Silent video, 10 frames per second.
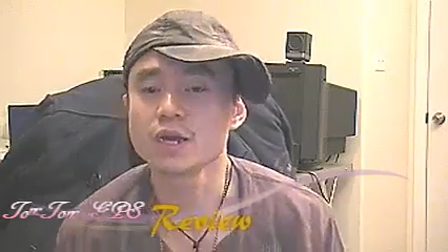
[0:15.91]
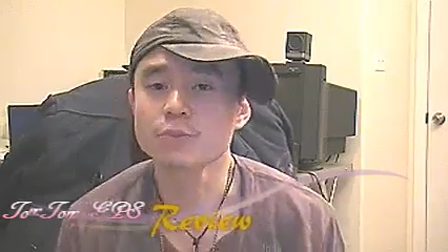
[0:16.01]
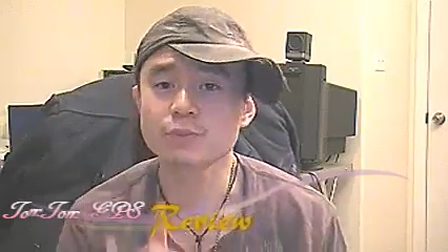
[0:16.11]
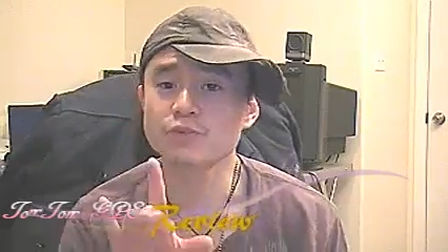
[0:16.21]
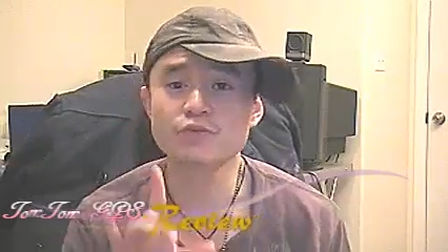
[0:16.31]

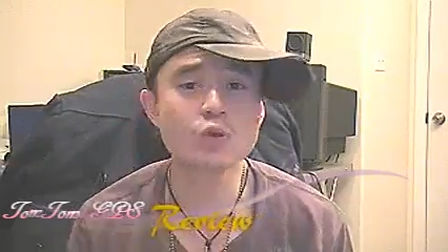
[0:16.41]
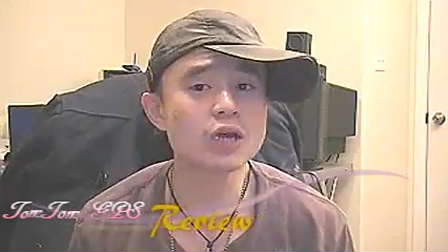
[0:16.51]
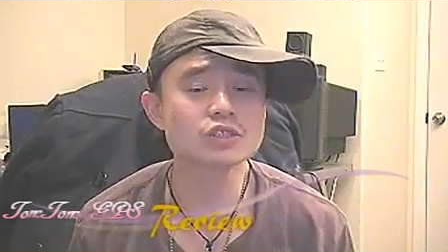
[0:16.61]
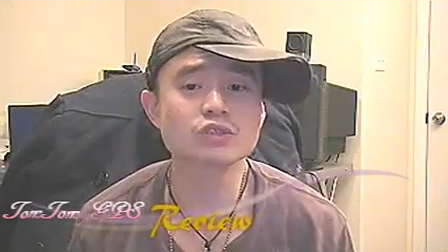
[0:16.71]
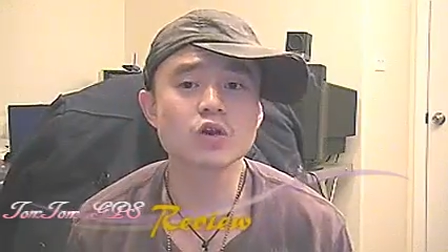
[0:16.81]
But before
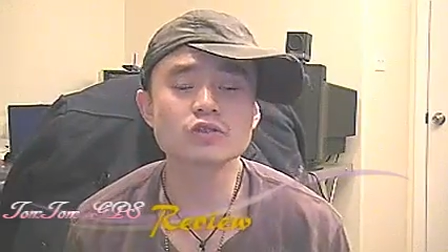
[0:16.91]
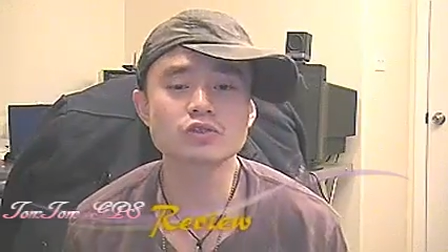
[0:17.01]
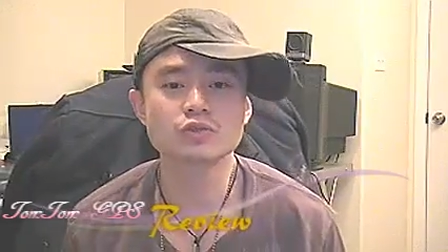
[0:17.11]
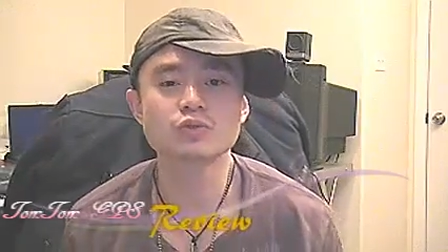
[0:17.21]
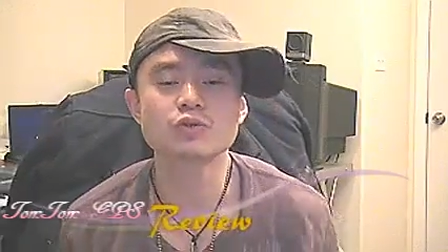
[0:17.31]
I start
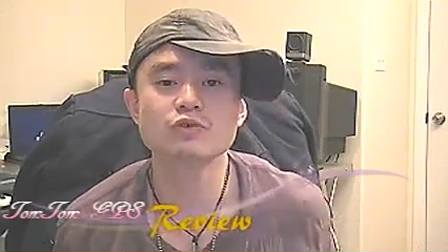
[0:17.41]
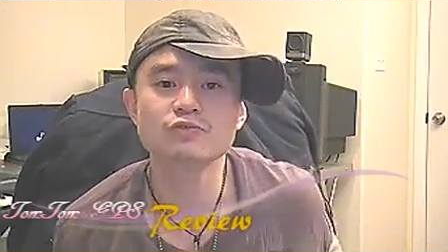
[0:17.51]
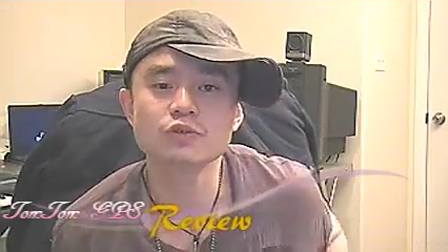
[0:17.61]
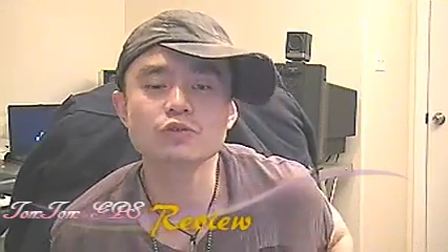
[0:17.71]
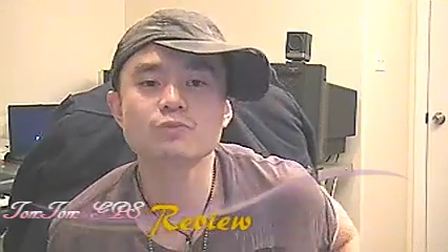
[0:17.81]
to
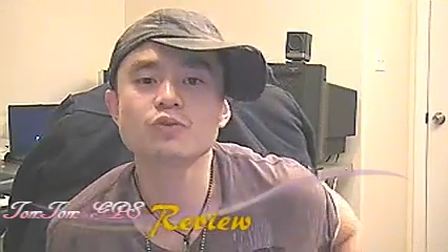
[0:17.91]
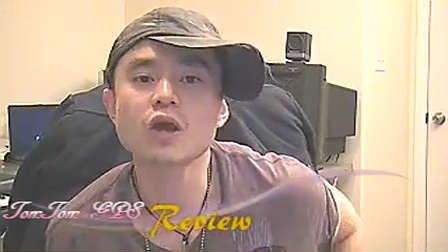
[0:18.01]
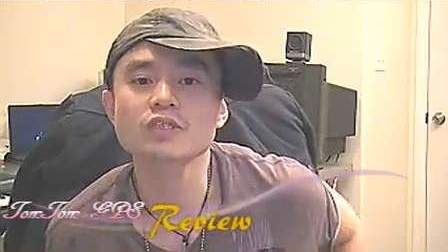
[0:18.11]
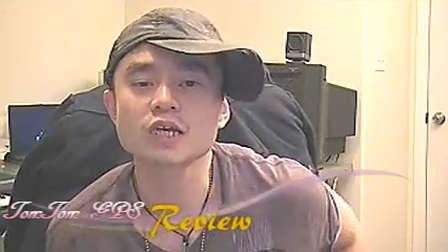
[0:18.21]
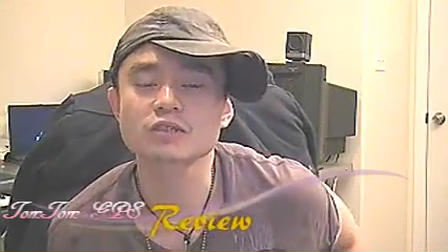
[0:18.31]
review the
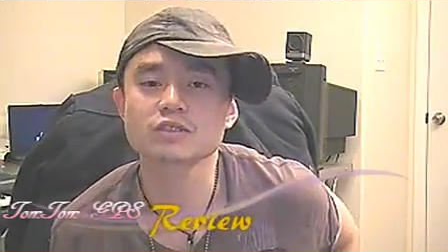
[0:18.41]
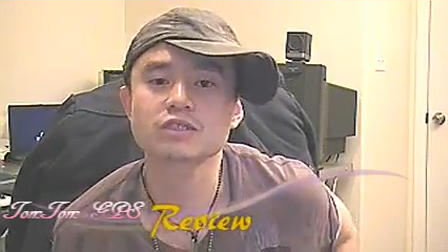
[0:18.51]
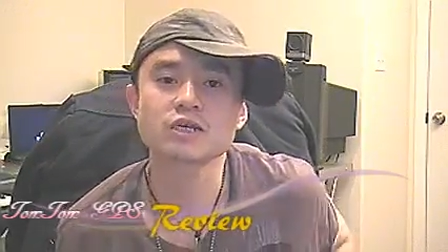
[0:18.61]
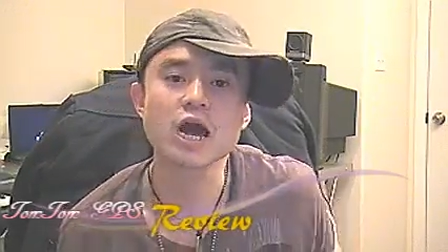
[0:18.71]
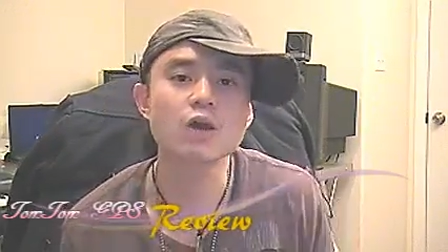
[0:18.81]

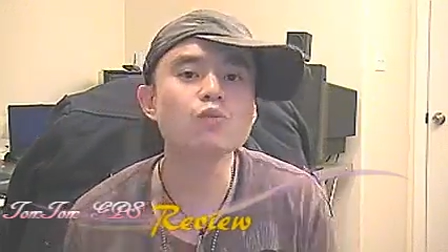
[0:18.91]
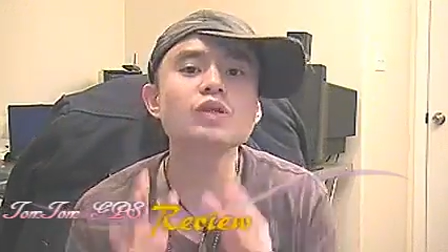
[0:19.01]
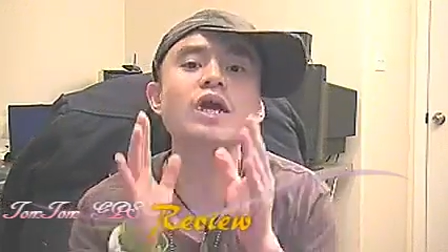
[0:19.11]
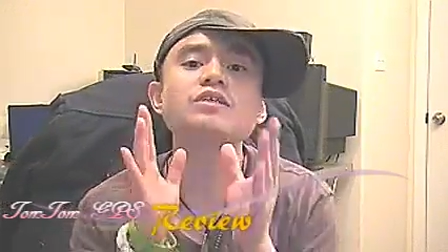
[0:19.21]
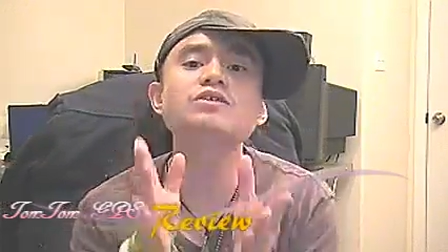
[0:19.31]
product, I would
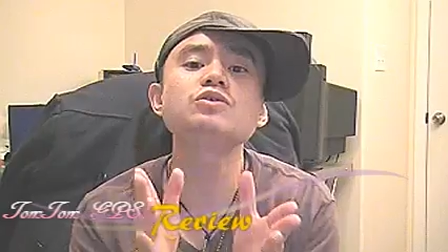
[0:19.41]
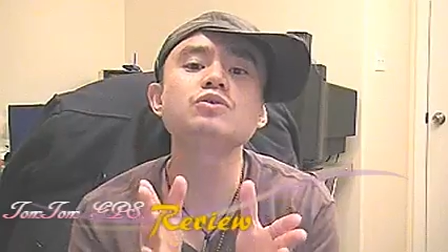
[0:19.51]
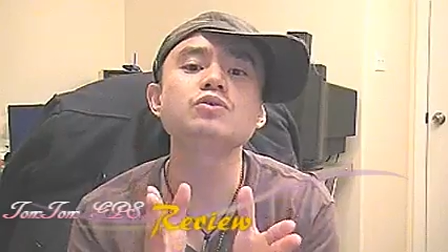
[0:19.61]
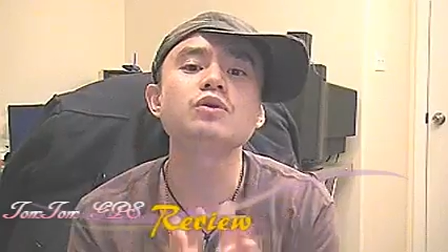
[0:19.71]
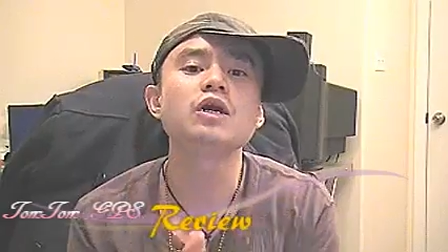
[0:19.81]
like
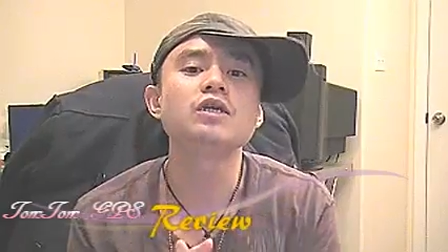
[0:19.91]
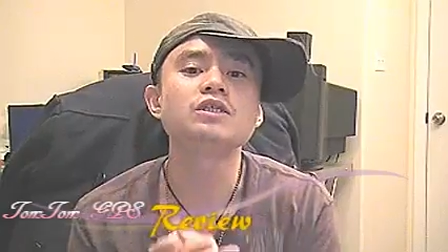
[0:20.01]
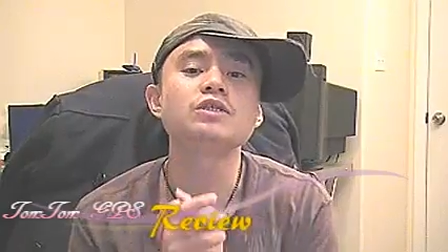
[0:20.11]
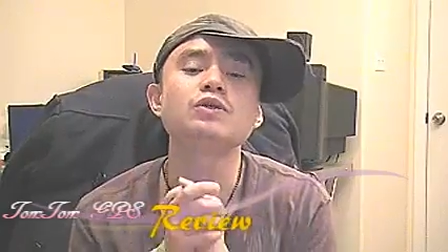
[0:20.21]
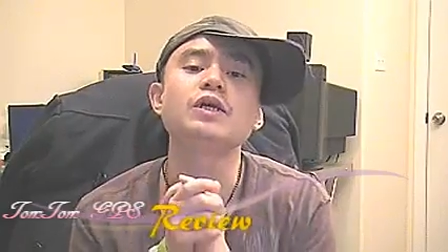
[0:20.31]
you
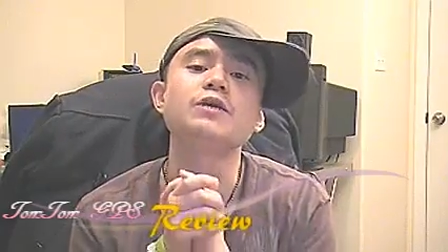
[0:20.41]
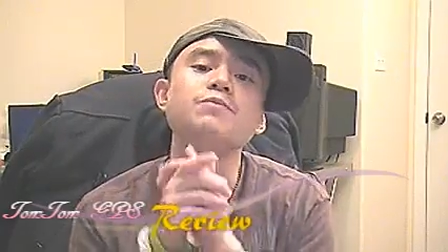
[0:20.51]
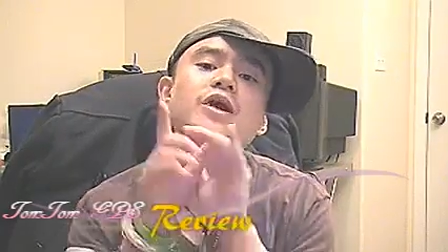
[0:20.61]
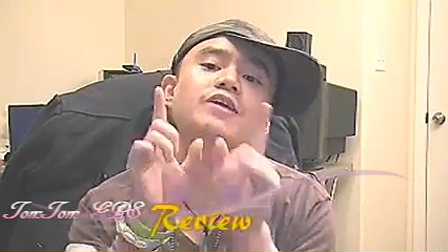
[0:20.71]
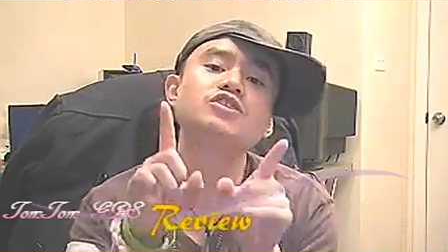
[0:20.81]
to
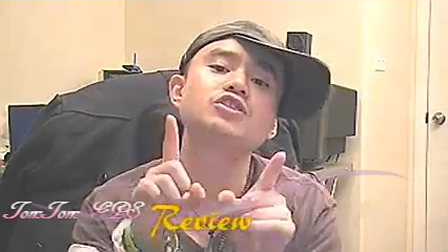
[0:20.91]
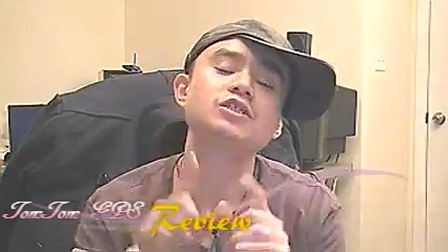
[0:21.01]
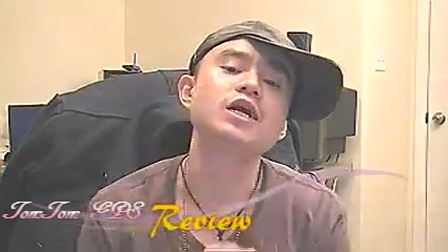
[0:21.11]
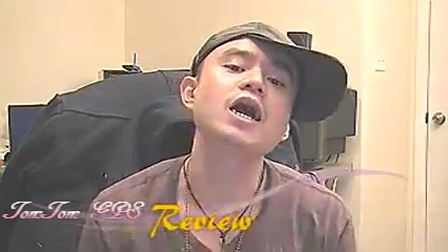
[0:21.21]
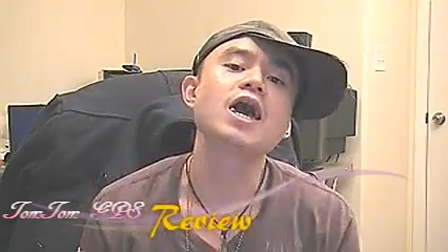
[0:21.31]
imagine